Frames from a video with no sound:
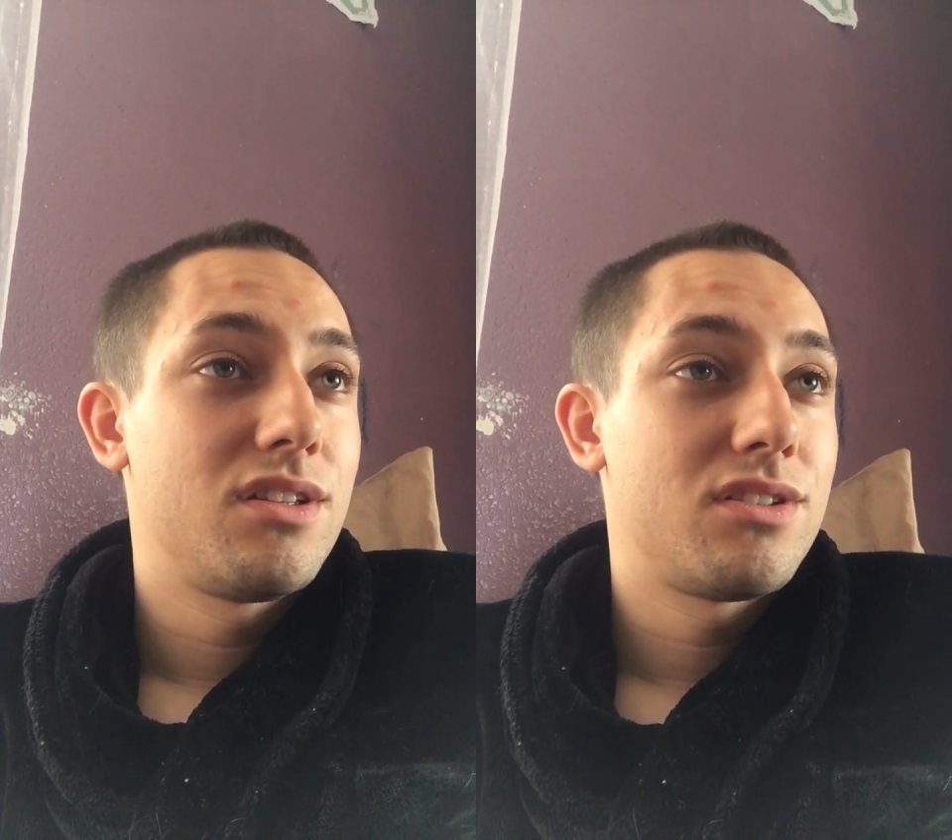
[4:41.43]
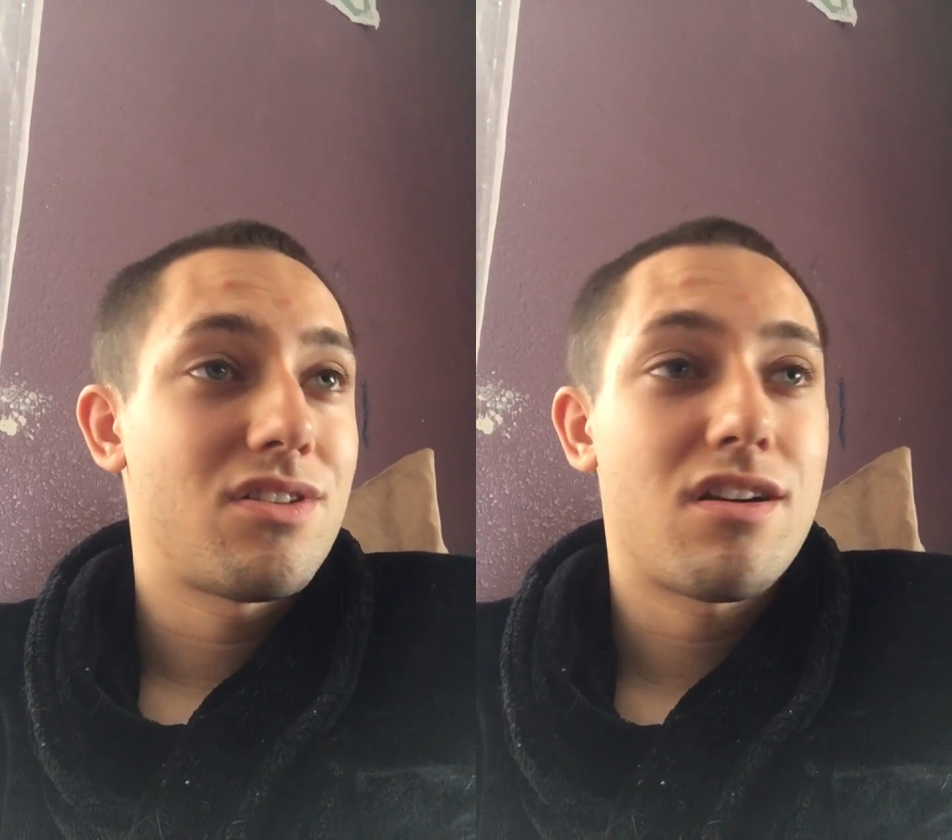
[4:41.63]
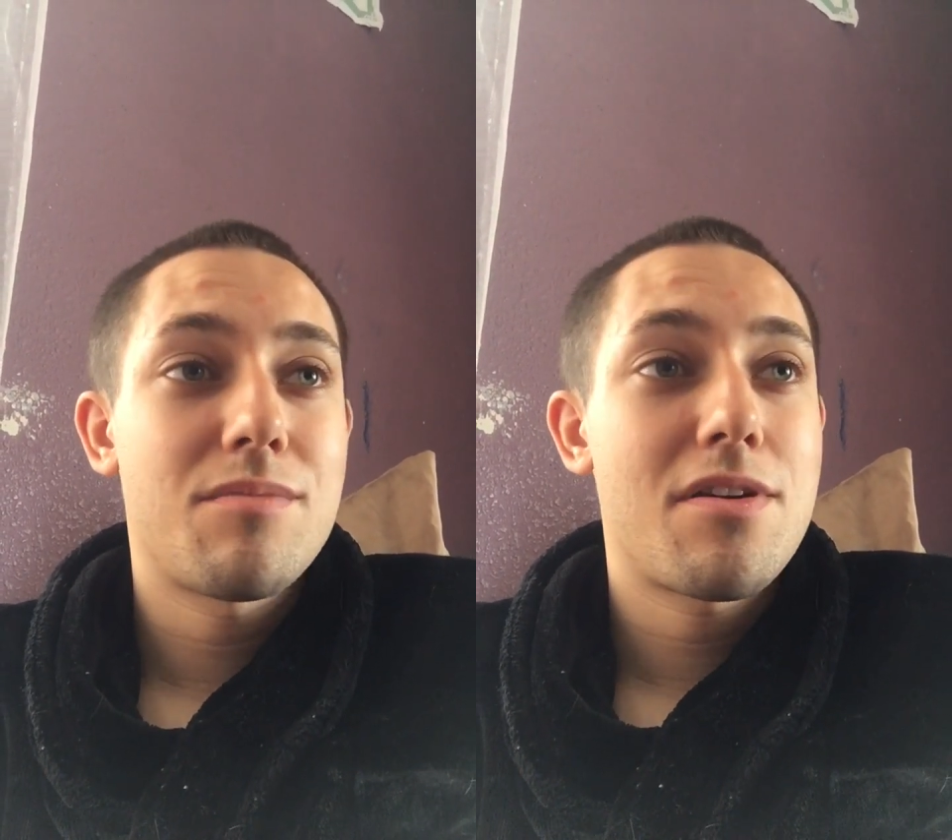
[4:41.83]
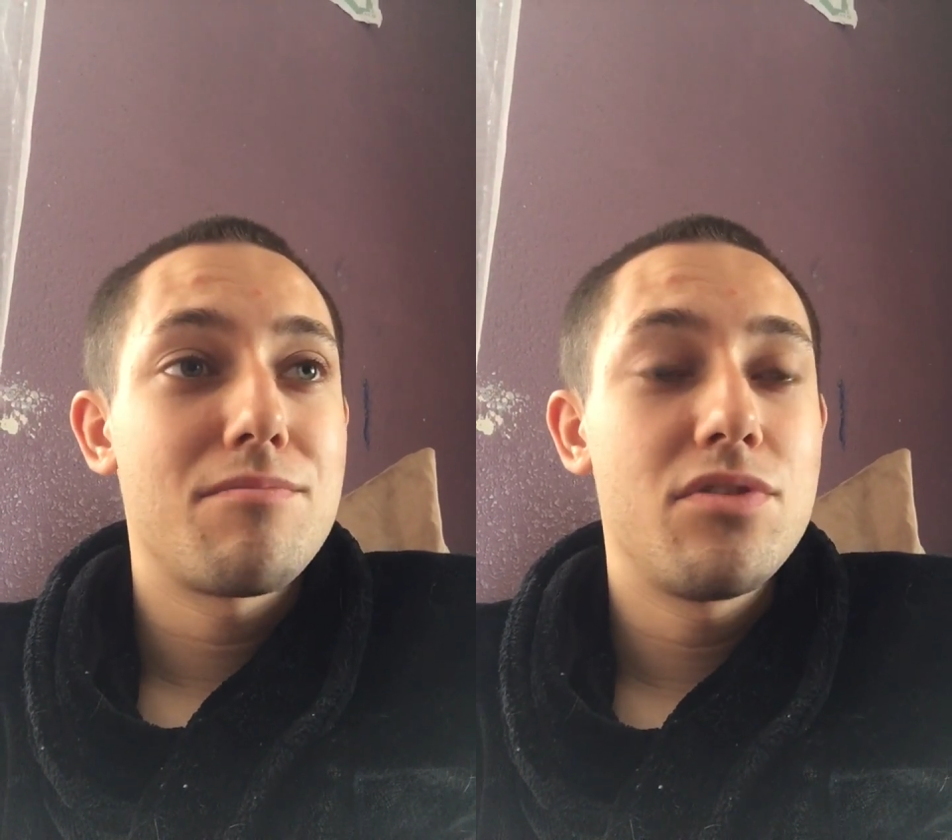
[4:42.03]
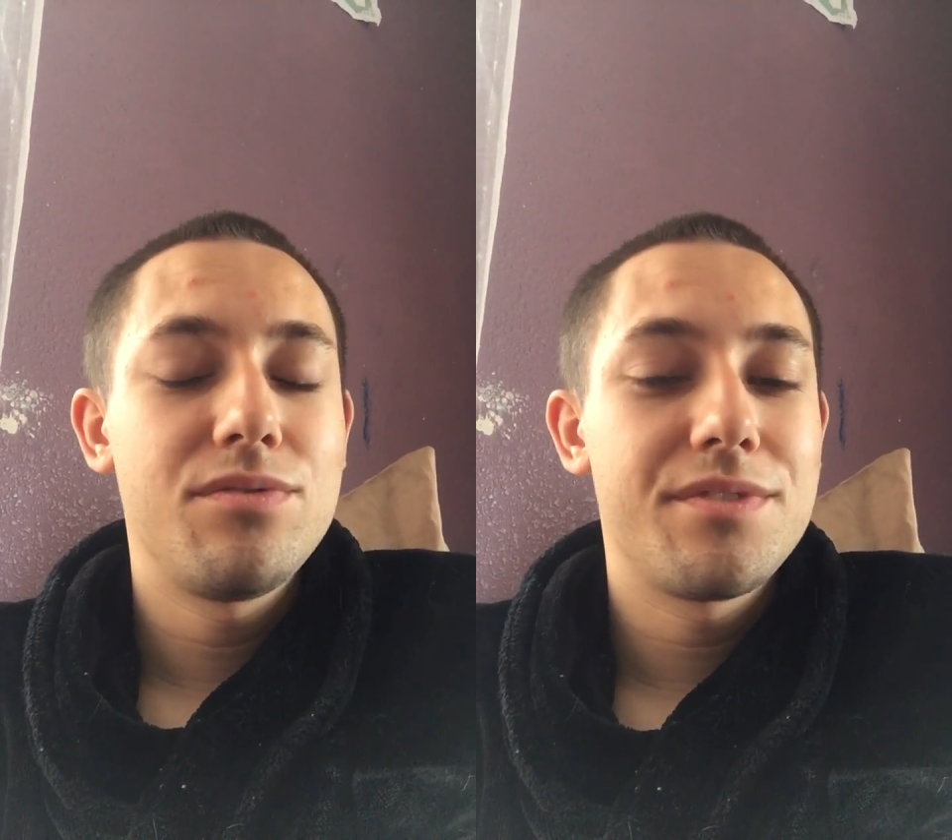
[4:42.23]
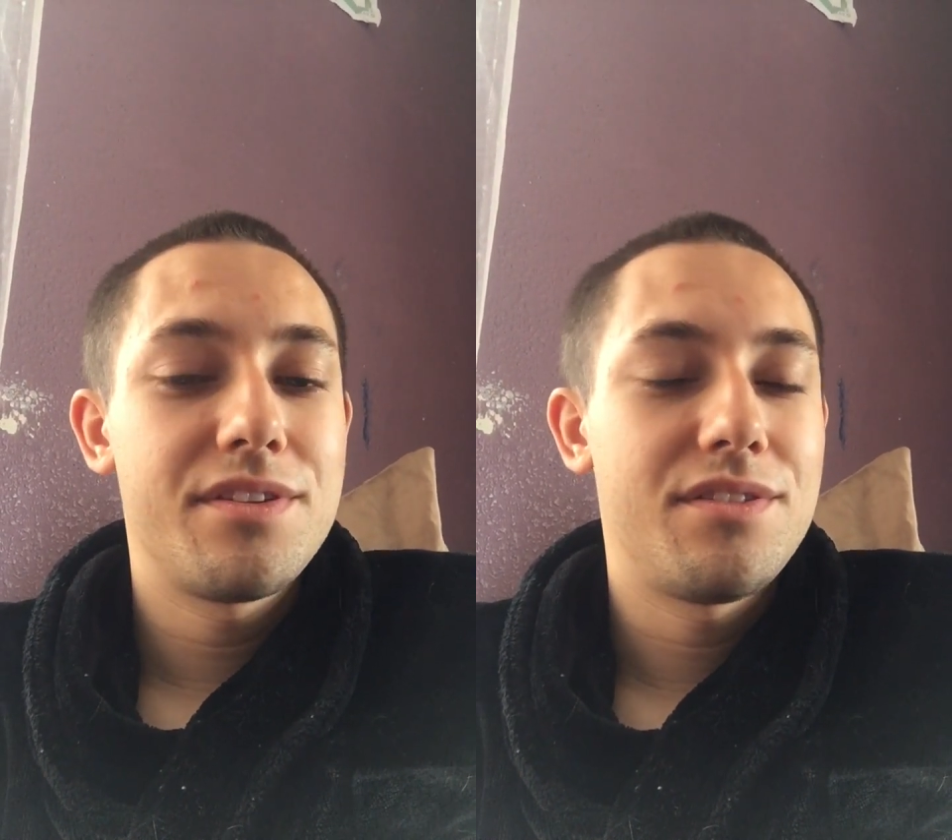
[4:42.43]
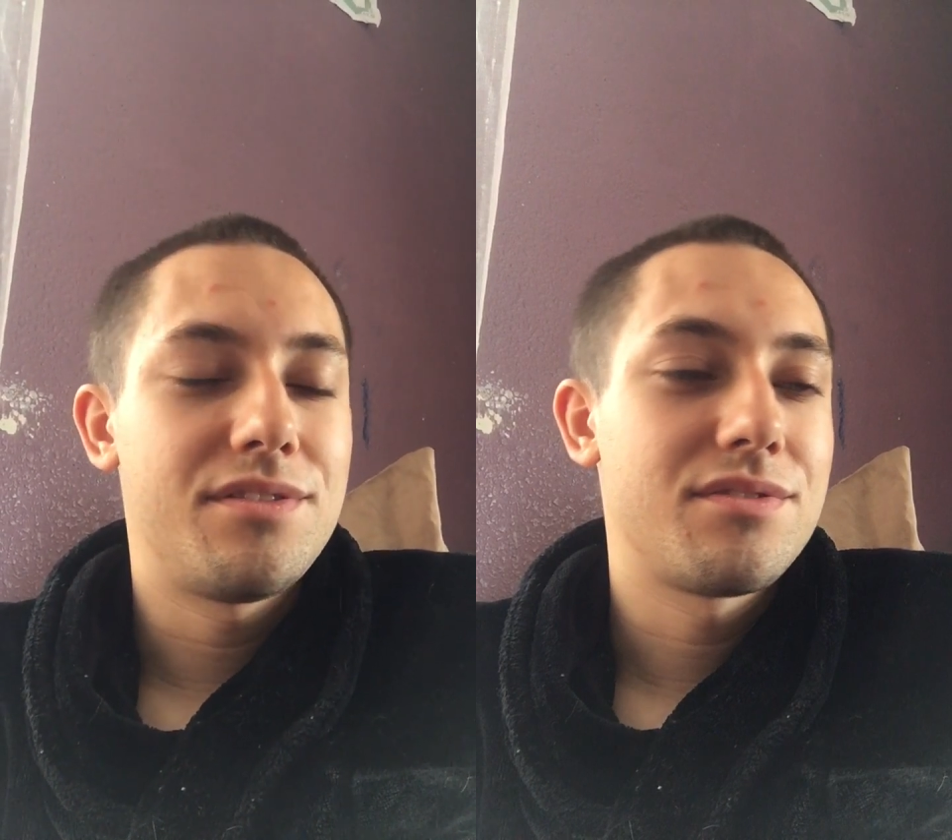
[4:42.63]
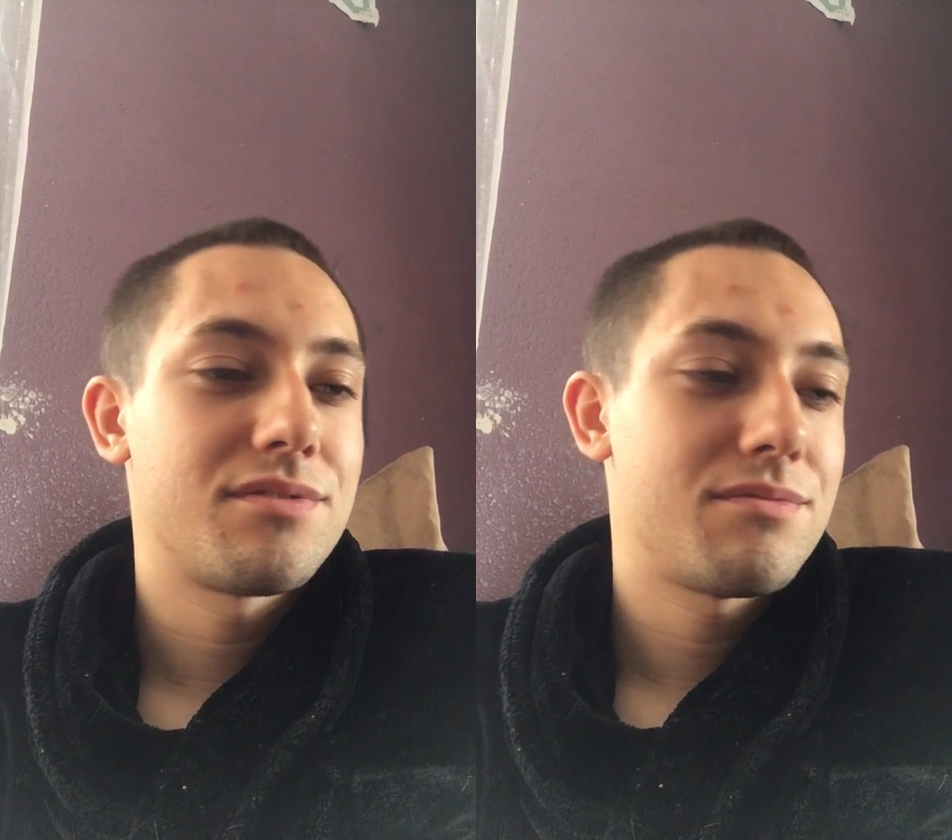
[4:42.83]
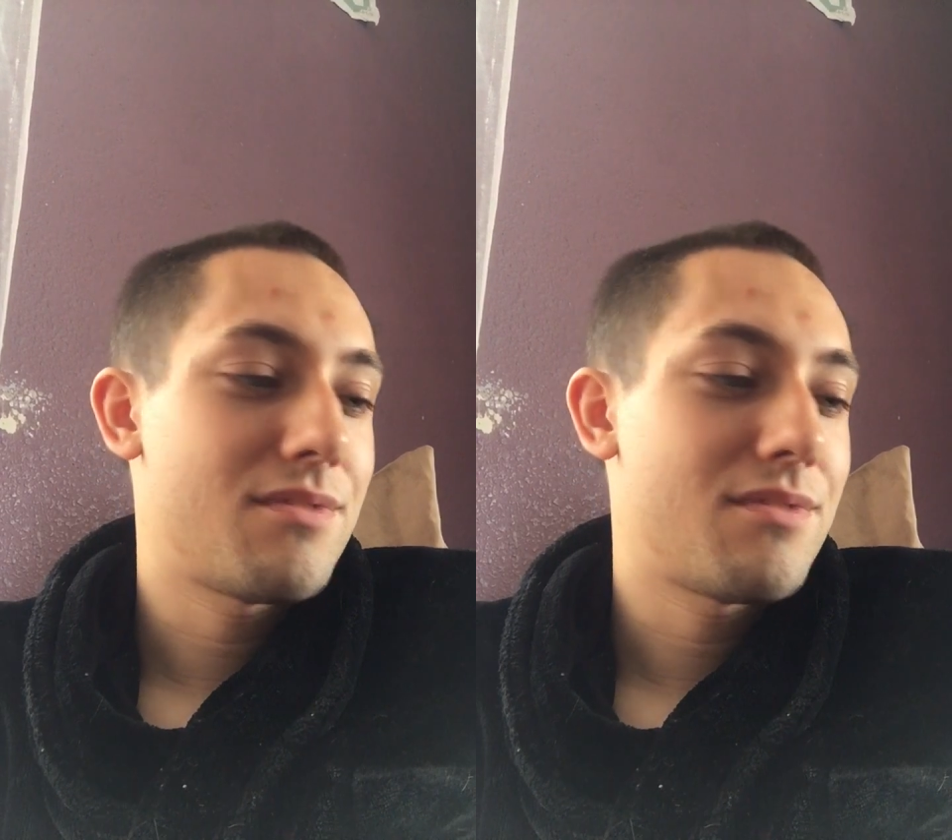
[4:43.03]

talking about movies.